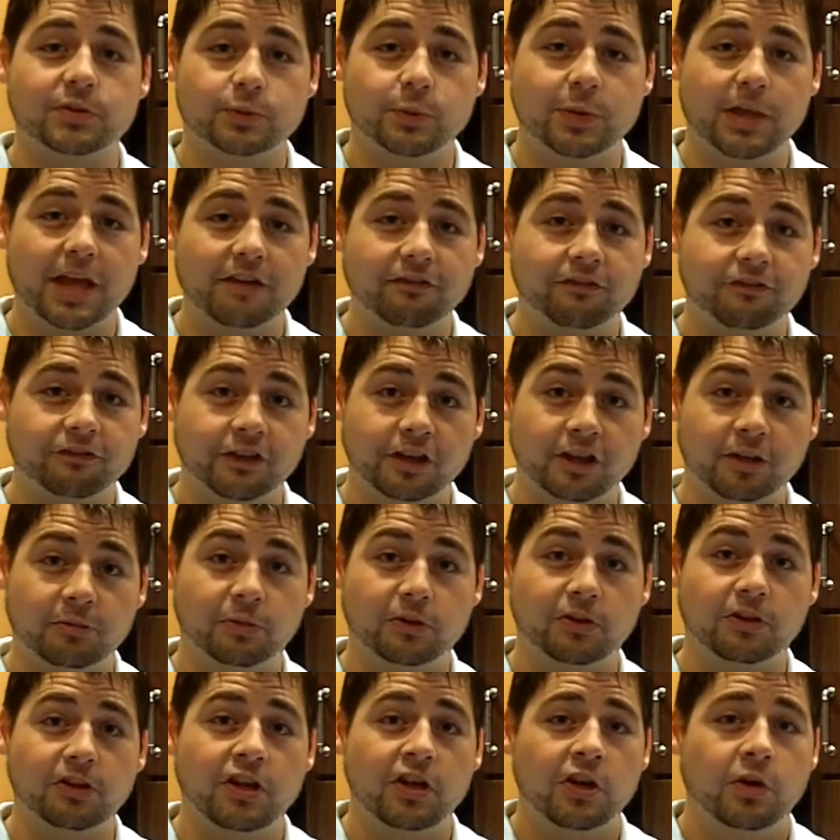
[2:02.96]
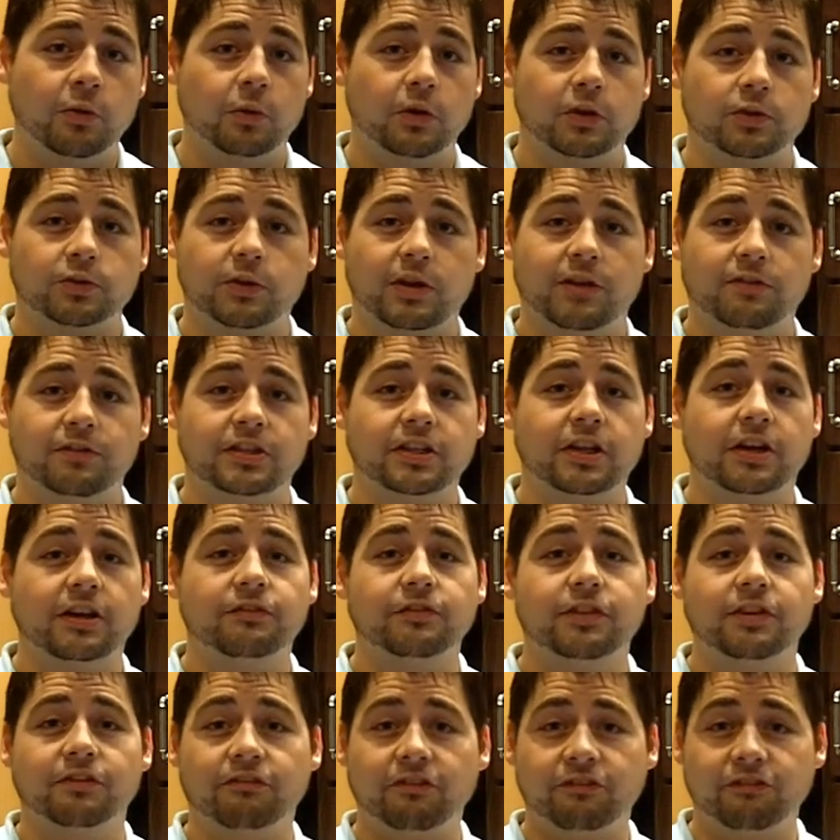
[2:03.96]
we have available. We also have a ton of
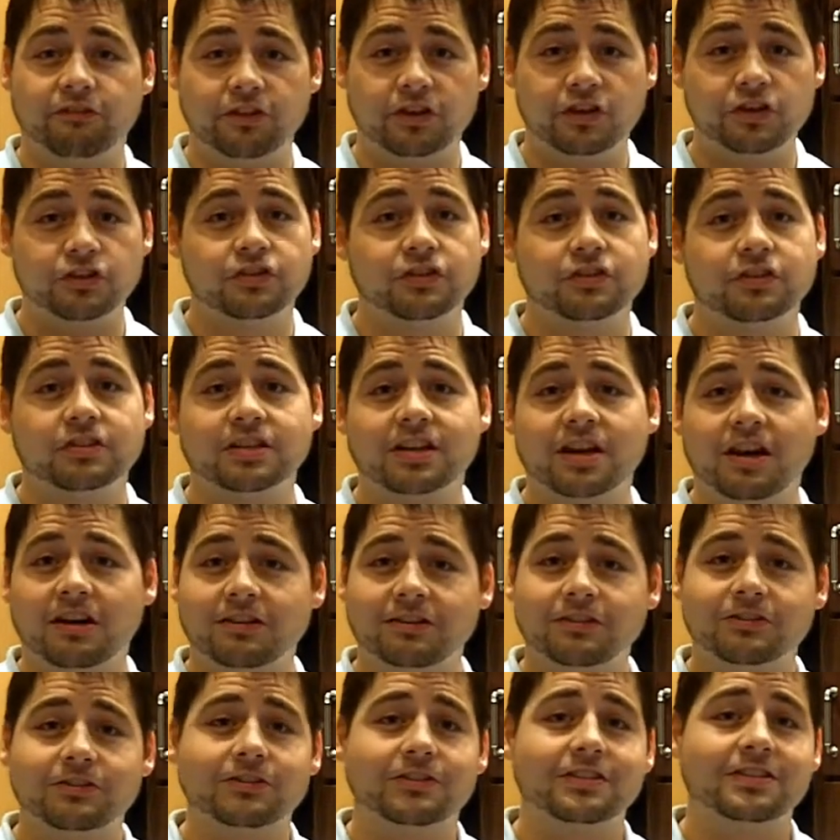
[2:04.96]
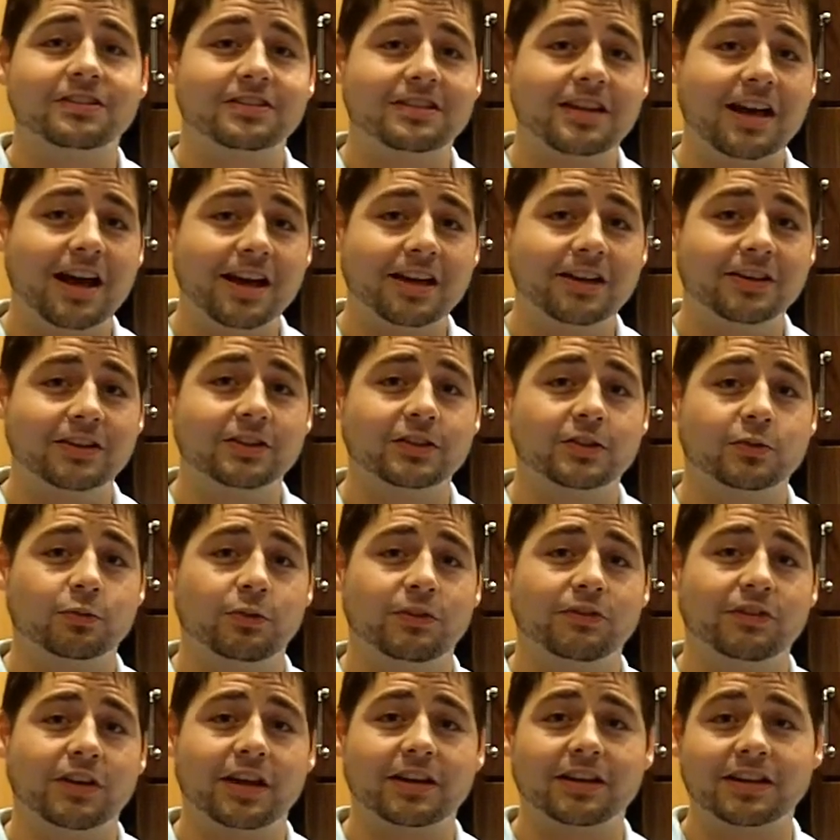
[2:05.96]
different finishes, colors, styles. We've
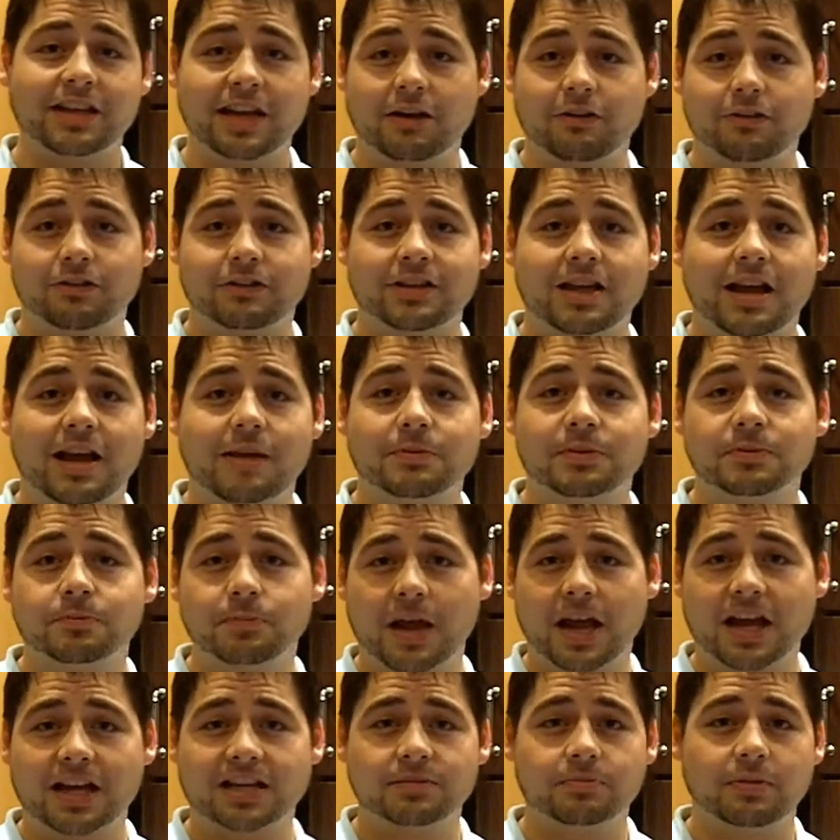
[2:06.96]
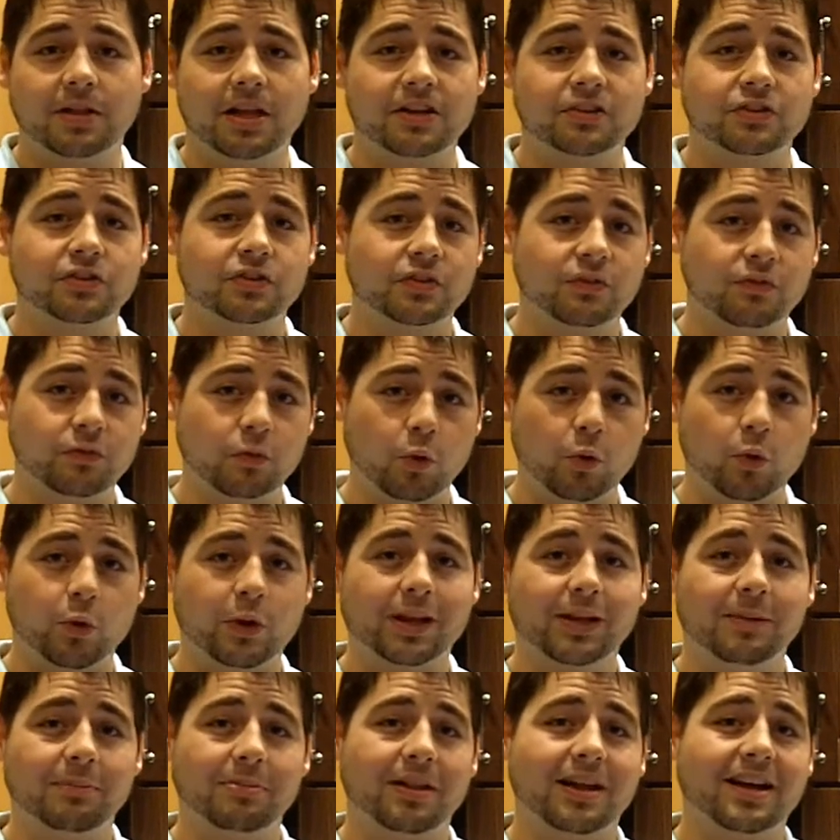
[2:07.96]
got countertops, backsplashes, flooring,
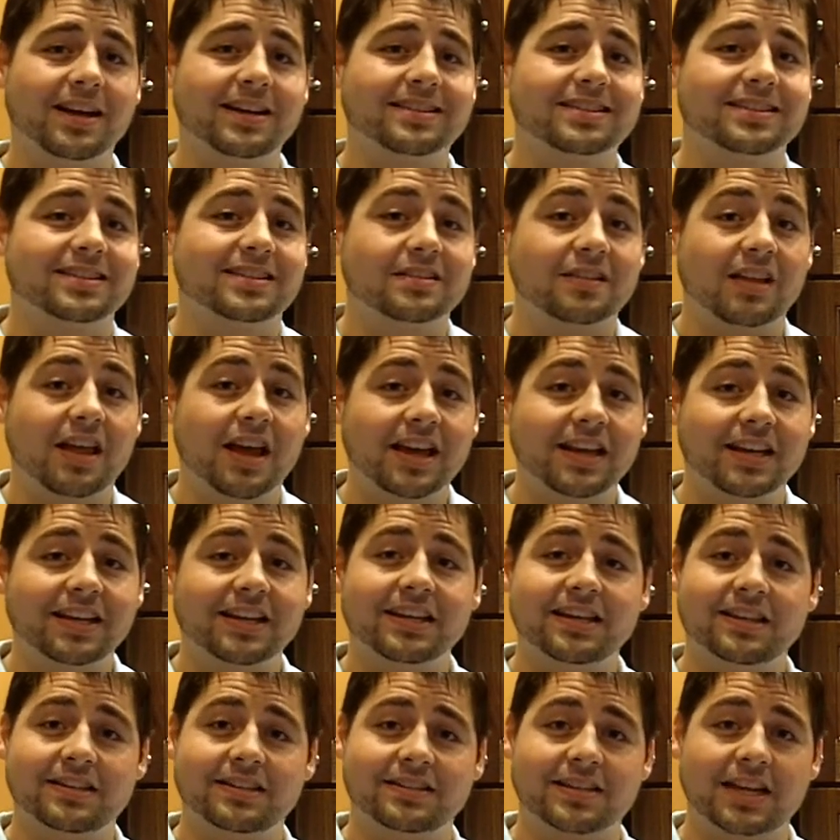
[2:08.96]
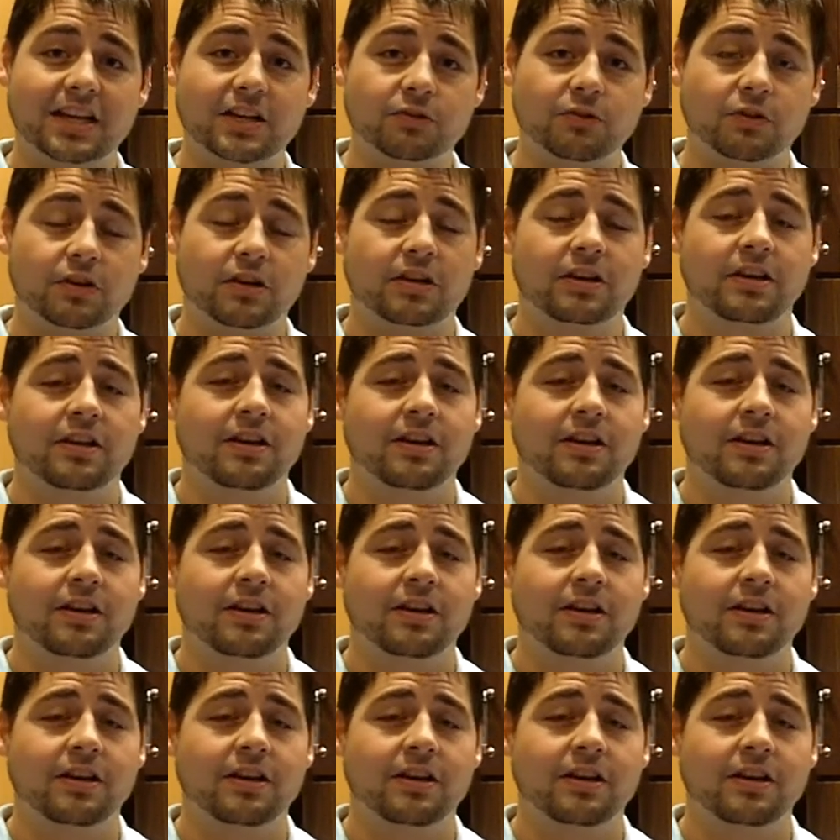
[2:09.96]
appliances, lighting, etc.